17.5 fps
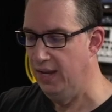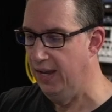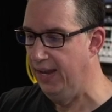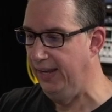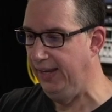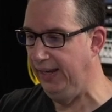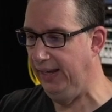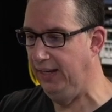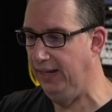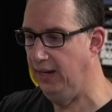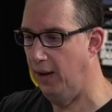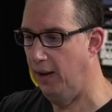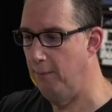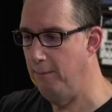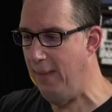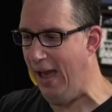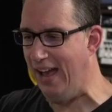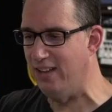in a
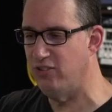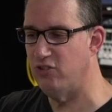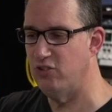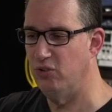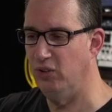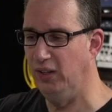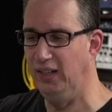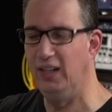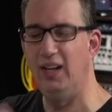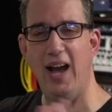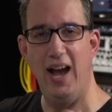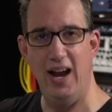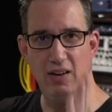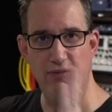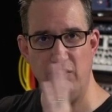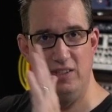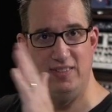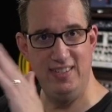mastering kind
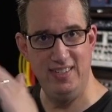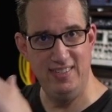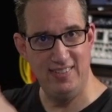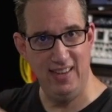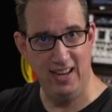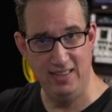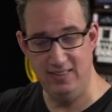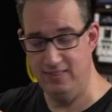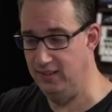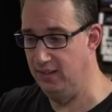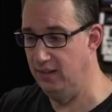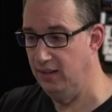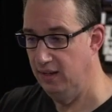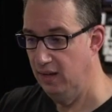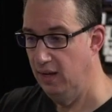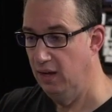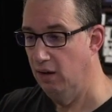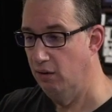of a detented
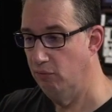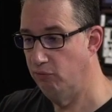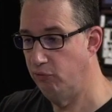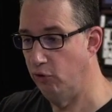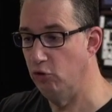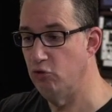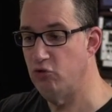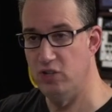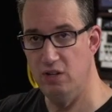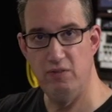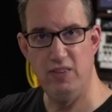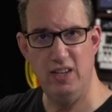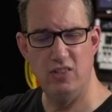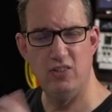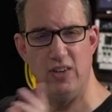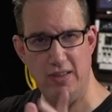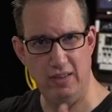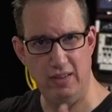version of
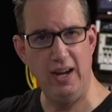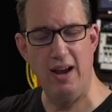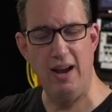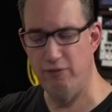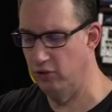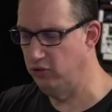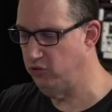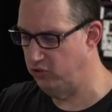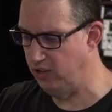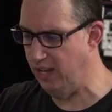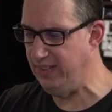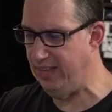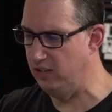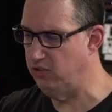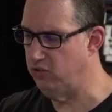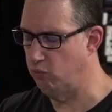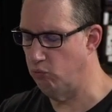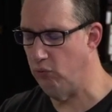this. I think I've
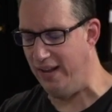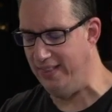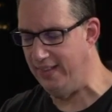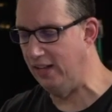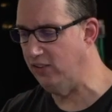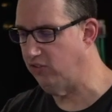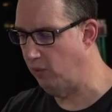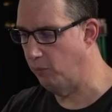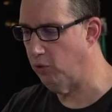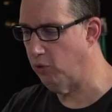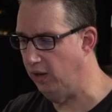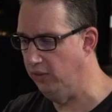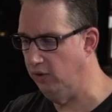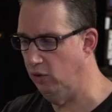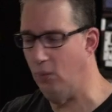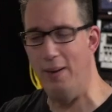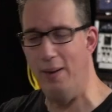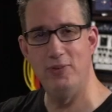read that somewhere
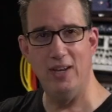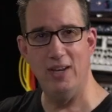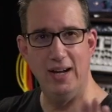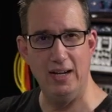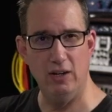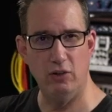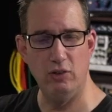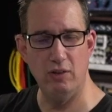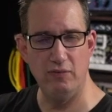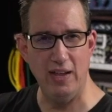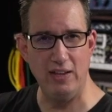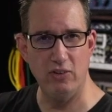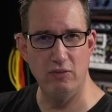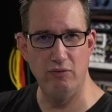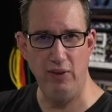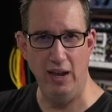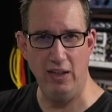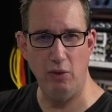website. I don't know if that's
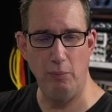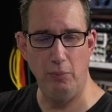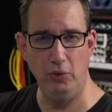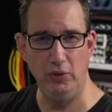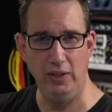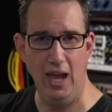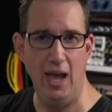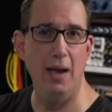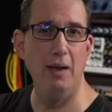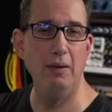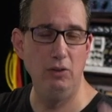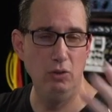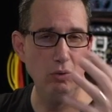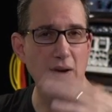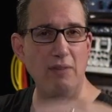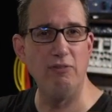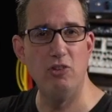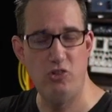available yet. You
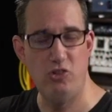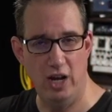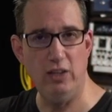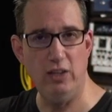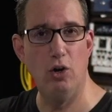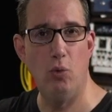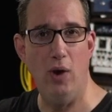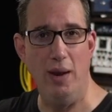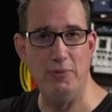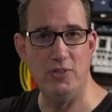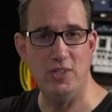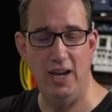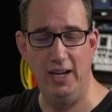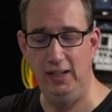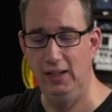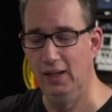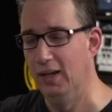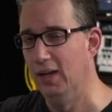have to check their
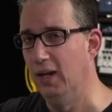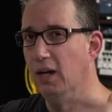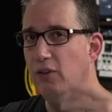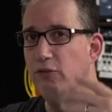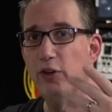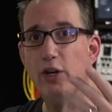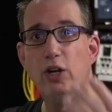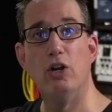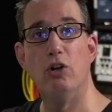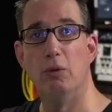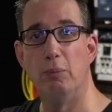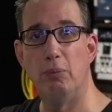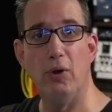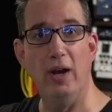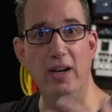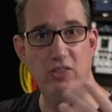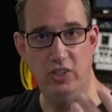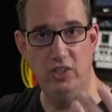website for current
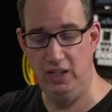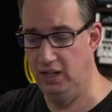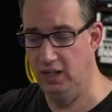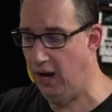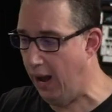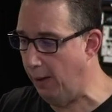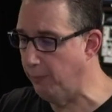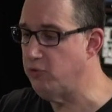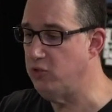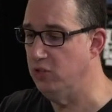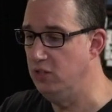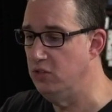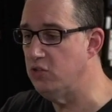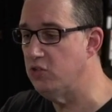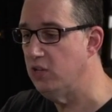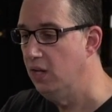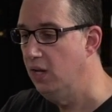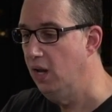pricing and
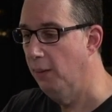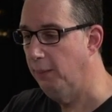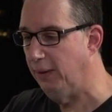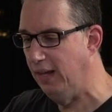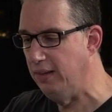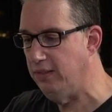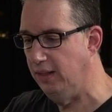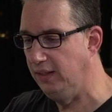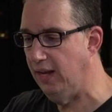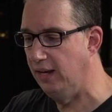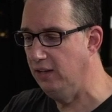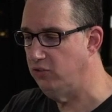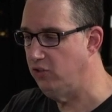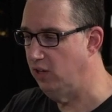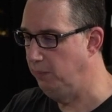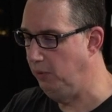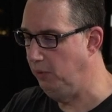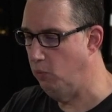options, but I think that is
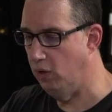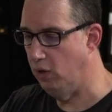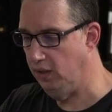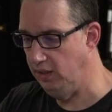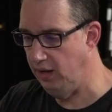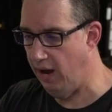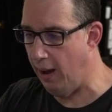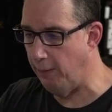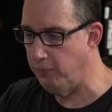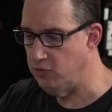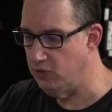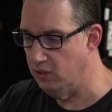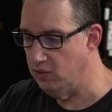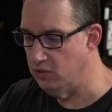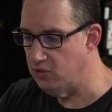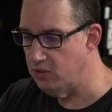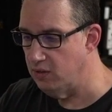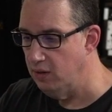going to be one of the
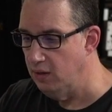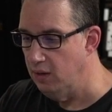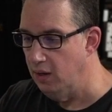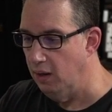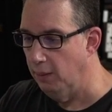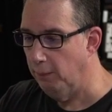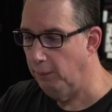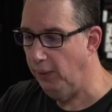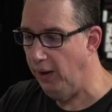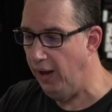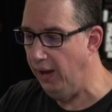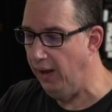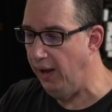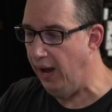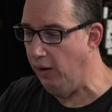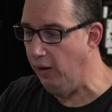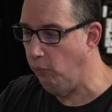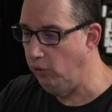options. But
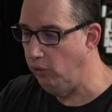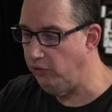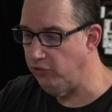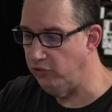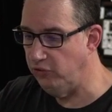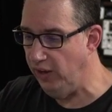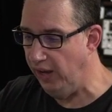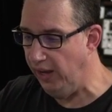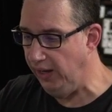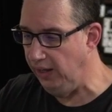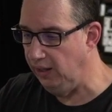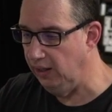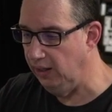I will say,